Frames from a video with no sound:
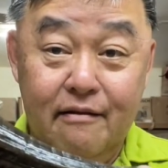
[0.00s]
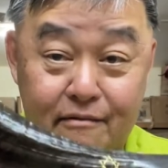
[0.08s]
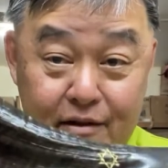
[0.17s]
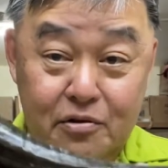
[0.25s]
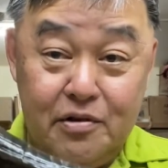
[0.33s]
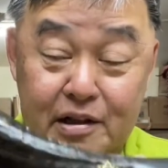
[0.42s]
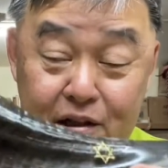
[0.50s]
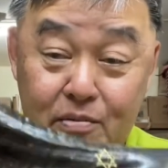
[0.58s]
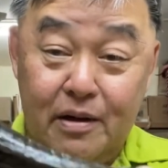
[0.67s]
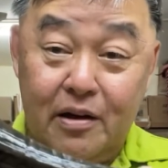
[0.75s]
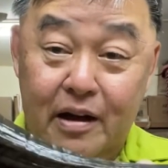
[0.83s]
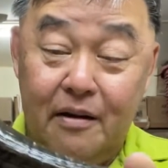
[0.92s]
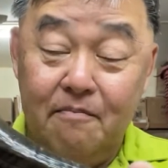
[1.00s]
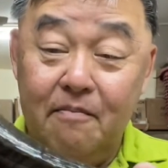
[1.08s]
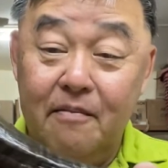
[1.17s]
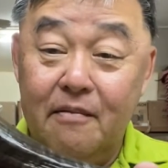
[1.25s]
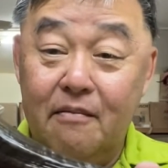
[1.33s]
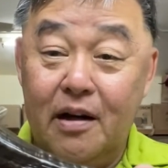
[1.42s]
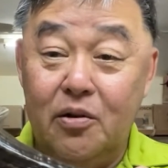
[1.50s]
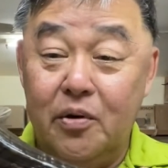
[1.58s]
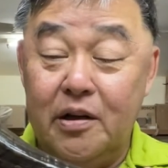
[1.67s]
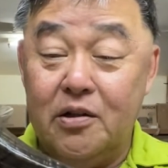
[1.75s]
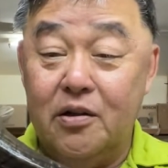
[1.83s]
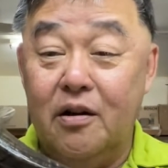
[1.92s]
What you see is what you get. By
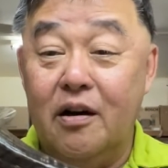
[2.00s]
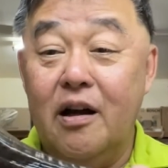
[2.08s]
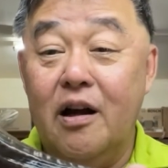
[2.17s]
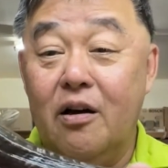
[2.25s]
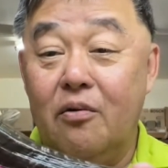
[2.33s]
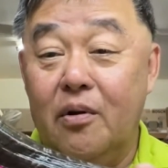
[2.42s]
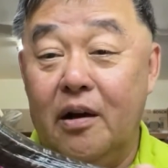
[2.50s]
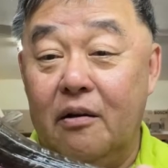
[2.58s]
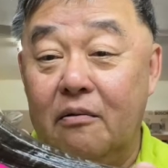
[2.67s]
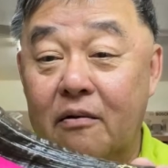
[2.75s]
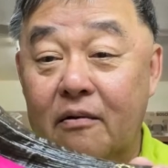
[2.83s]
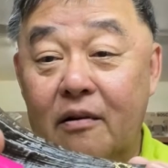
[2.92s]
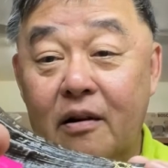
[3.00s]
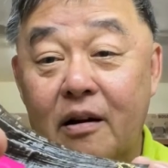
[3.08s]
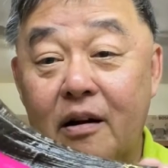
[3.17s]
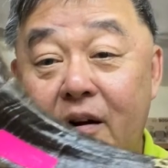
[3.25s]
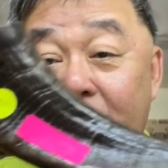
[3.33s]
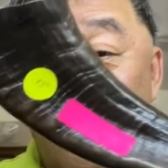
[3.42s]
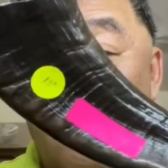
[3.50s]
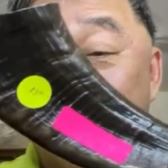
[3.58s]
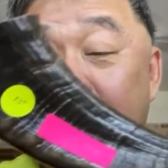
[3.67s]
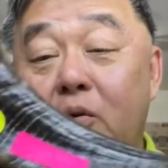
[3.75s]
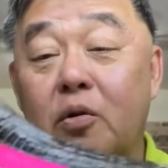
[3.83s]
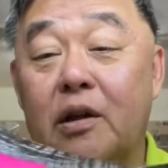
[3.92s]
doing so, we hope
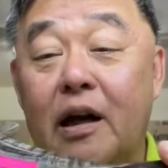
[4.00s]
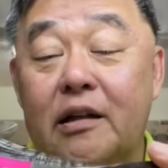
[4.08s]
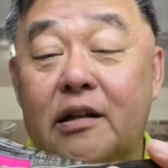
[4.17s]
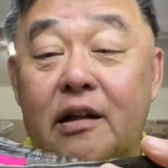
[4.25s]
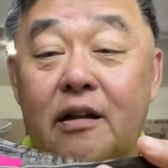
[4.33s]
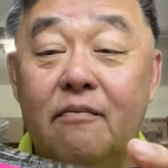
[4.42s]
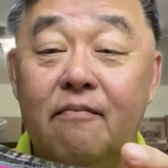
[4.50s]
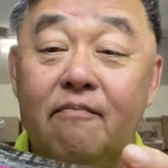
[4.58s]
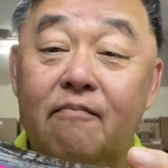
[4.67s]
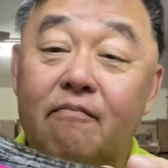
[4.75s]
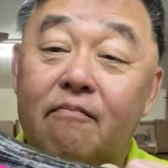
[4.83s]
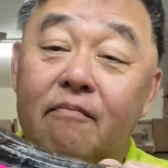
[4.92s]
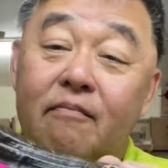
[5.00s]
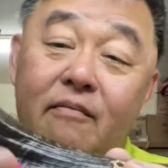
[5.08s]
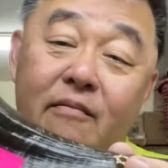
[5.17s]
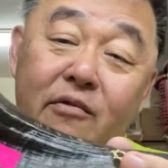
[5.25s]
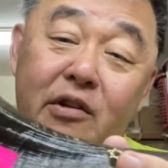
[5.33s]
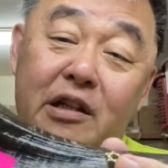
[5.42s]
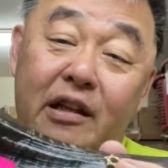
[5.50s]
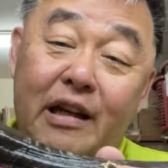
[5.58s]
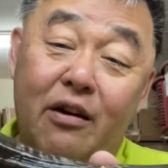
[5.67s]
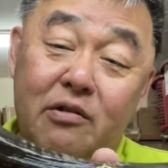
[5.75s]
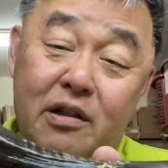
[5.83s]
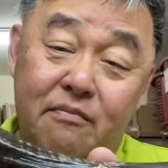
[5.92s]
to touch, reach a
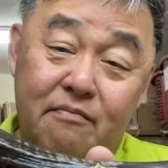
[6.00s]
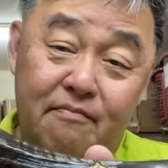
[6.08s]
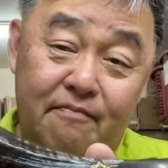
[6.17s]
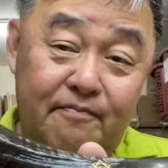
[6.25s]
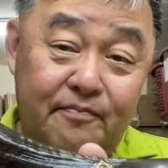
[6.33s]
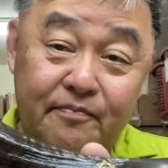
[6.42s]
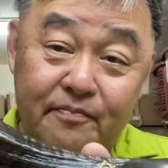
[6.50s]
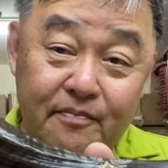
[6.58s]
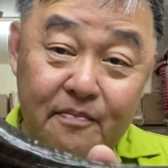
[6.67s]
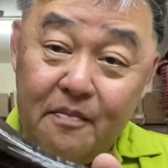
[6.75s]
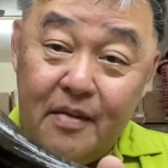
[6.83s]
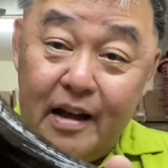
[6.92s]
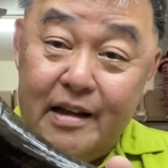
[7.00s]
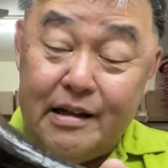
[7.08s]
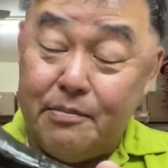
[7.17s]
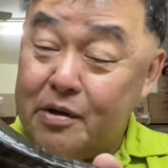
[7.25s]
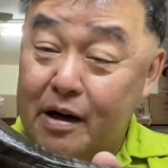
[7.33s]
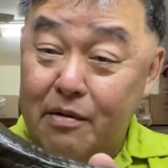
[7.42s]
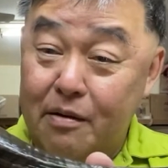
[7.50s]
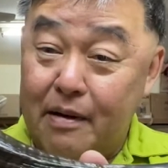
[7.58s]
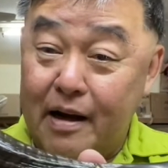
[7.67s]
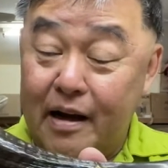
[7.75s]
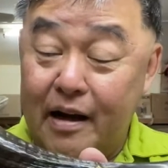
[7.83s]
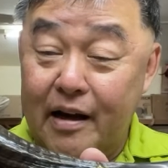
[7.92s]
thousand subscriber
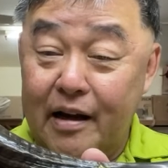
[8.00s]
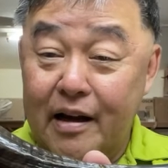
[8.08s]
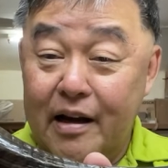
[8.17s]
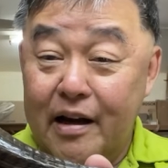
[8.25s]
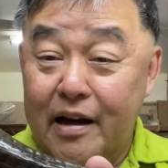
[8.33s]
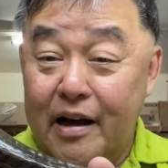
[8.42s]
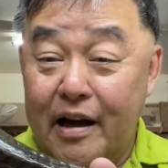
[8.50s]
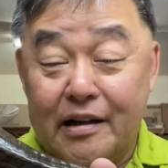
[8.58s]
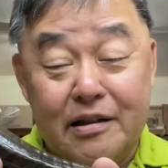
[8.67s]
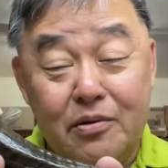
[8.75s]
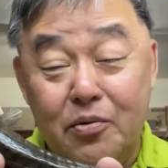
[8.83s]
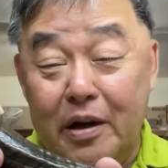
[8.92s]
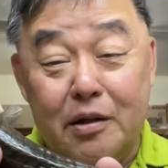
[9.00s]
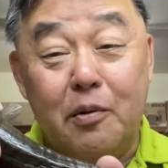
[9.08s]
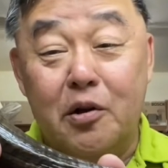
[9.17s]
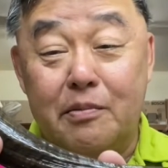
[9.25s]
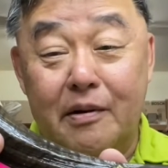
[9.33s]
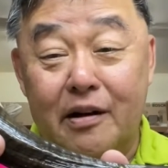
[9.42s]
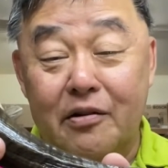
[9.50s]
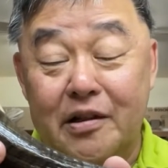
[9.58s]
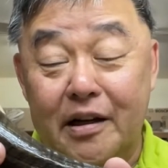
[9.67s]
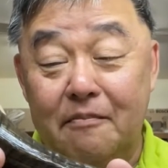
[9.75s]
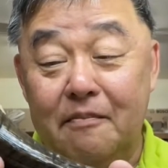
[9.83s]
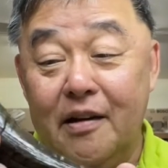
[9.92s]
by as soon as possible, I would
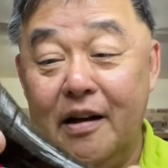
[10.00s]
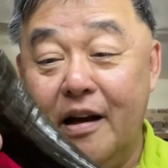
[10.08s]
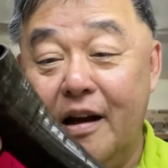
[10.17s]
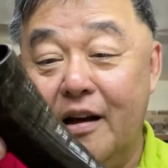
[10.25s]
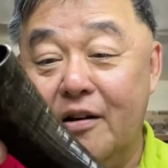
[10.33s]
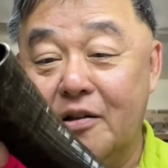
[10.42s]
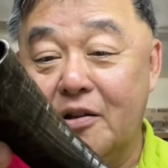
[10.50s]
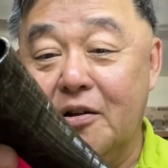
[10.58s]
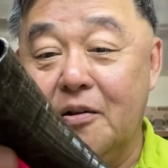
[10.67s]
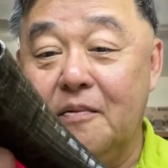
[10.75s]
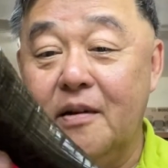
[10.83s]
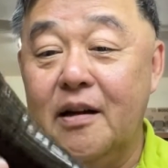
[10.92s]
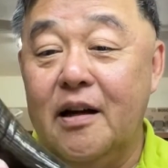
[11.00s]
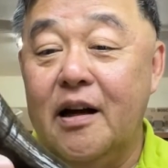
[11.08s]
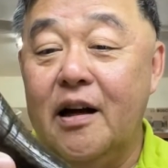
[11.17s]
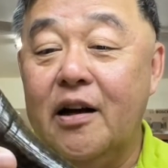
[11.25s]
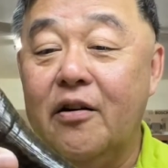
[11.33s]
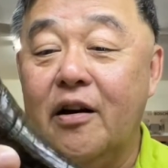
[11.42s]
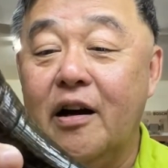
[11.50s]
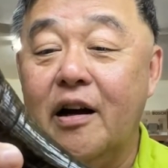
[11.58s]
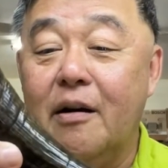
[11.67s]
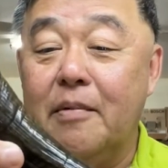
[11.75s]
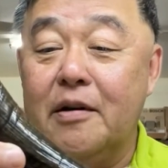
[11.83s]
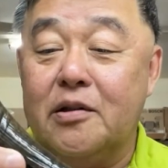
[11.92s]
say. And also, you
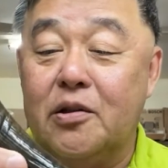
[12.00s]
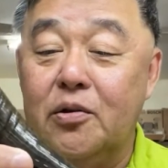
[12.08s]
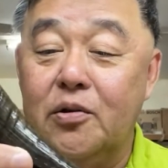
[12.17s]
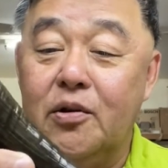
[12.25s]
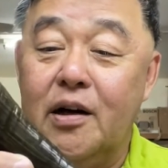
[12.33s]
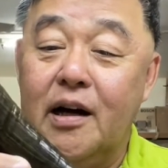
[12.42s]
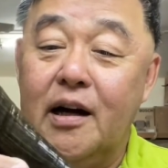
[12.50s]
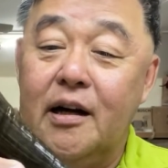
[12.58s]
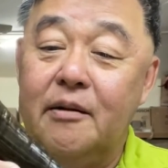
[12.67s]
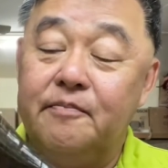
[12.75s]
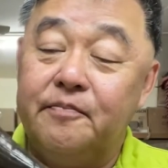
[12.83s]
help us to uh,